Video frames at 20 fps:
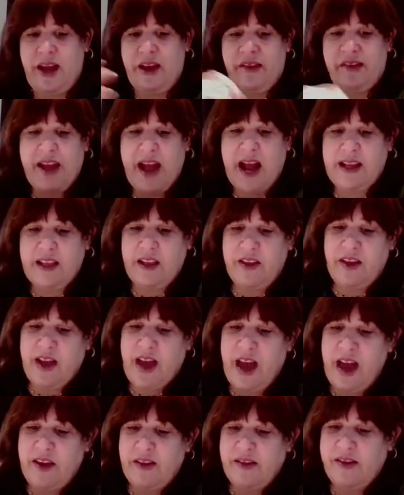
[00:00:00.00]
Exactly the
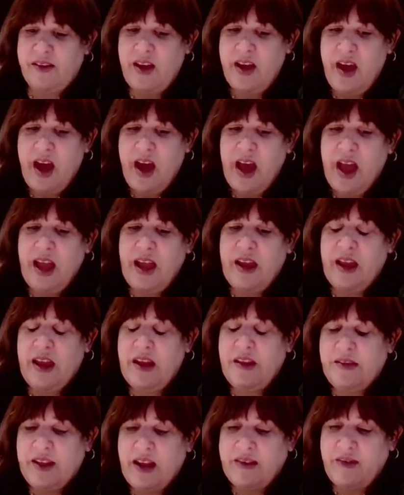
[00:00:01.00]
case.
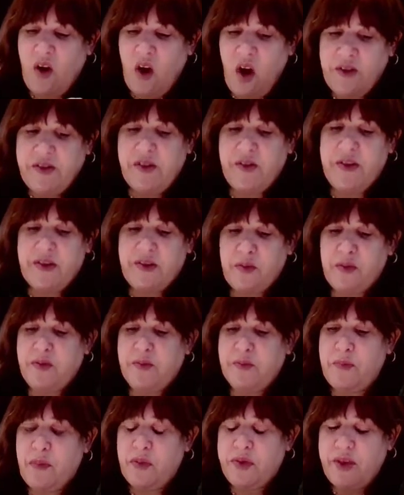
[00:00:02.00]
He says also
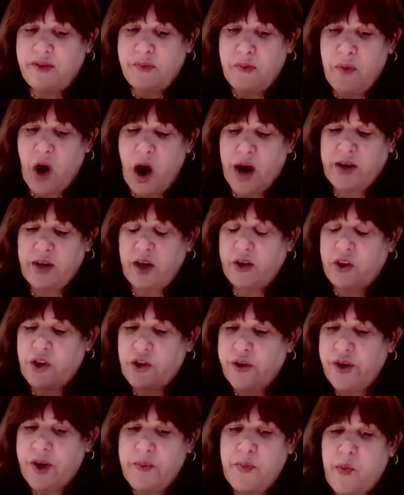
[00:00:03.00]
this marked a
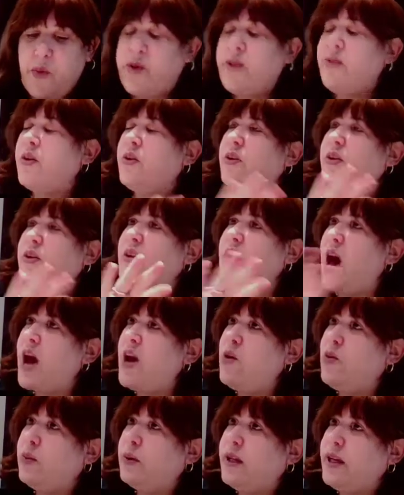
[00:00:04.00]
turning point in their
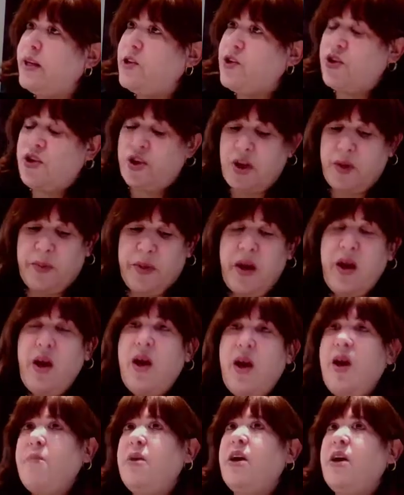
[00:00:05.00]
entire relationship,
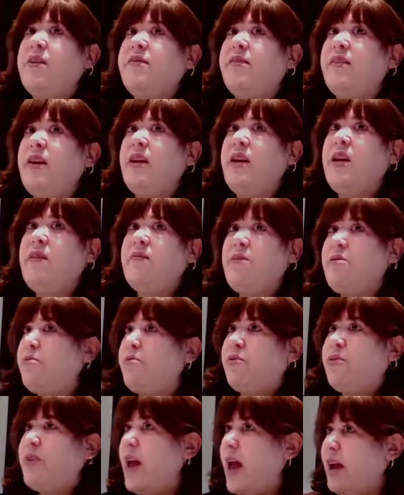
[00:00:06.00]
because even
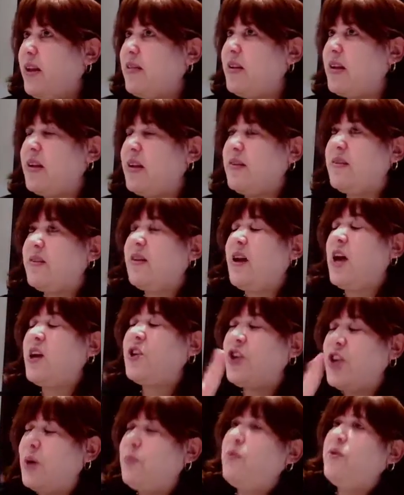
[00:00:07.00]
through the Exodus,
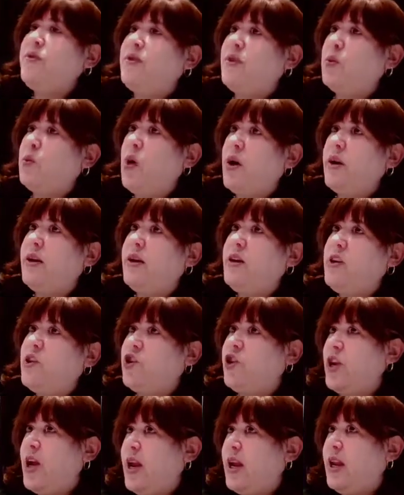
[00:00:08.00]
Hashem was the one
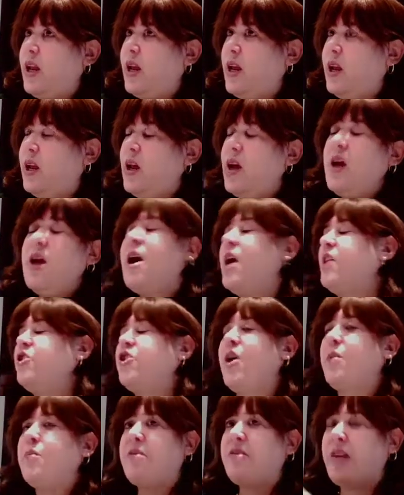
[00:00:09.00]
initiating.
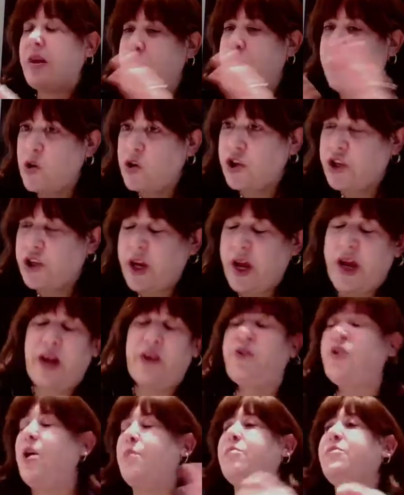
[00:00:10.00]
Hashem sent Moshe,
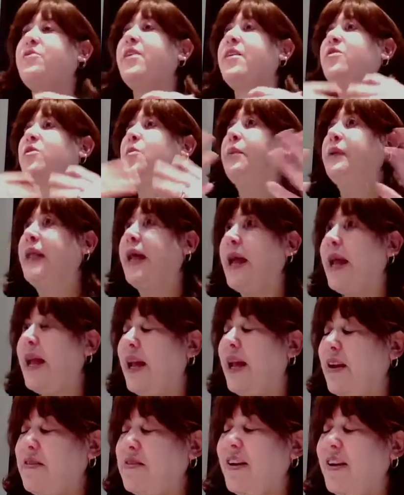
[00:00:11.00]
Hashem sent the
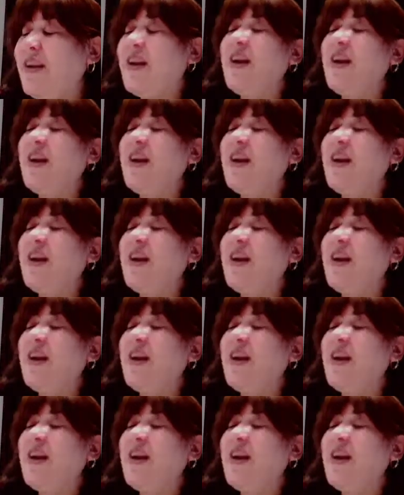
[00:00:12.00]
plagues,